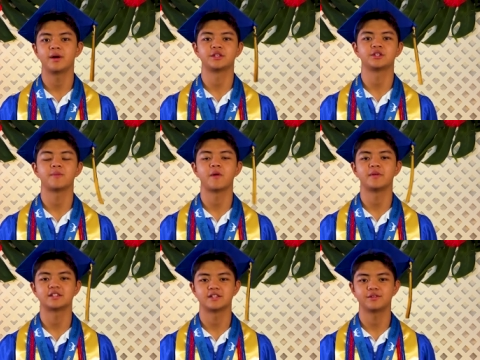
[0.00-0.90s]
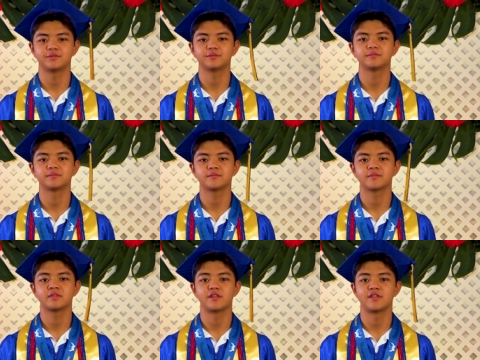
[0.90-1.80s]
much about myself.
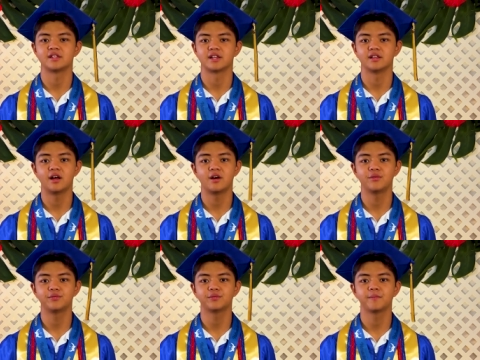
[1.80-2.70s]
The things I love,